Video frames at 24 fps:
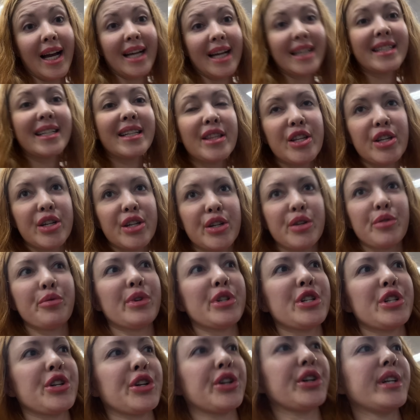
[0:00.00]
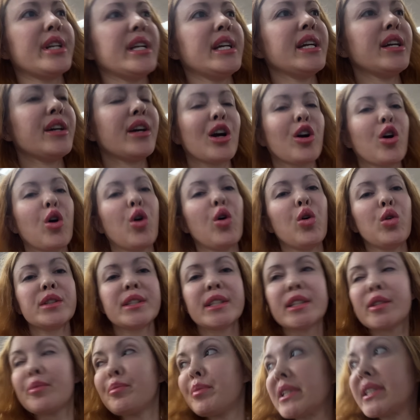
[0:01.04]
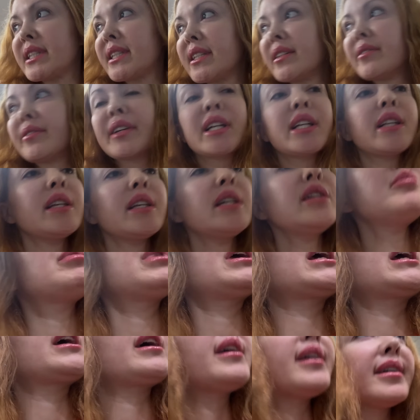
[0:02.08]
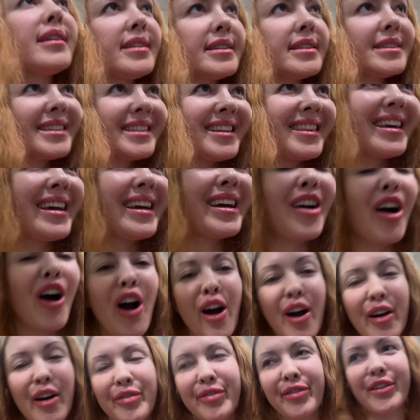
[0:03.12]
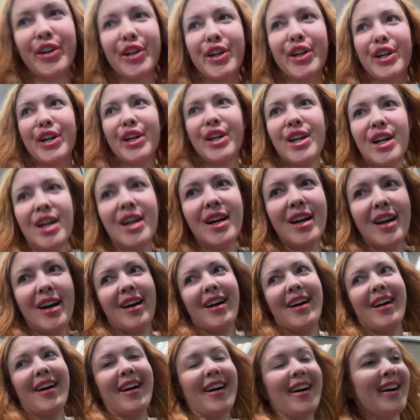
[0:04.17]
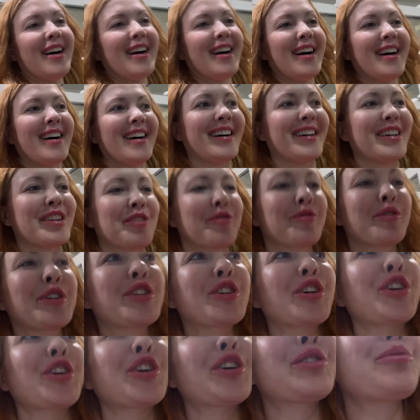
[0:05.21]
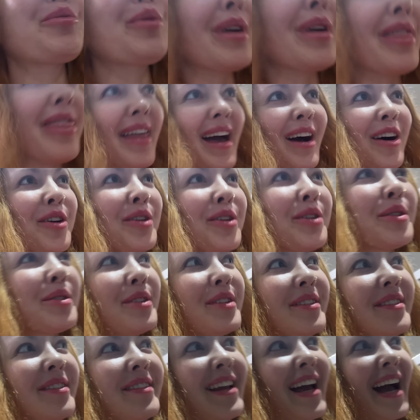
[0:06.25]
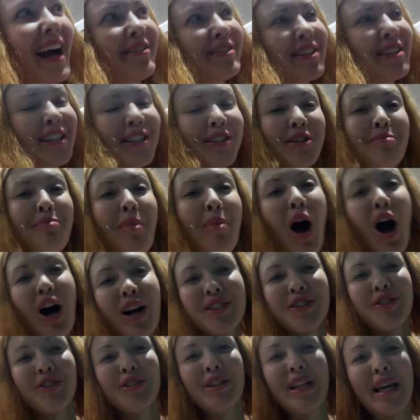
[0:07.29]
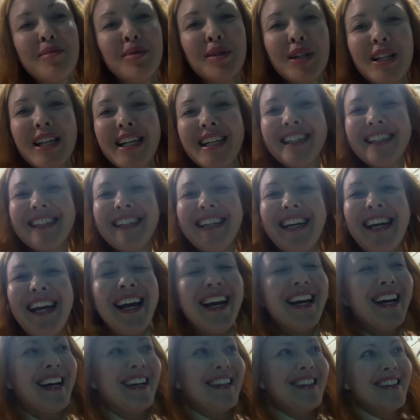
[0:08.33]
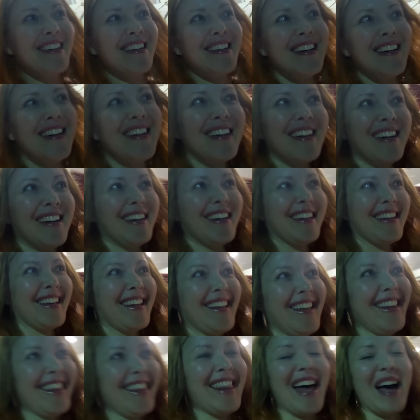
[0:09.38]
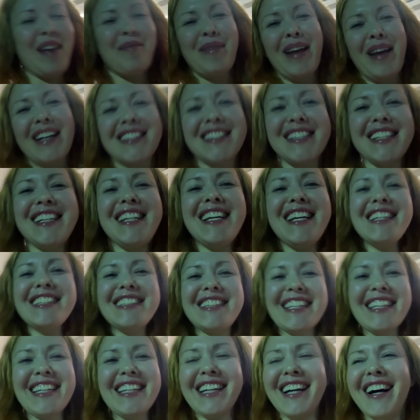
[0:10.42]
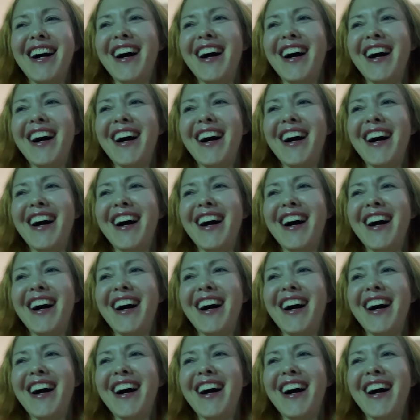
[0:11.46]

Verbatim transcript: I did the return here at Kohl's specifically because they offer uh, return without having to box or label it. And that makes it easy.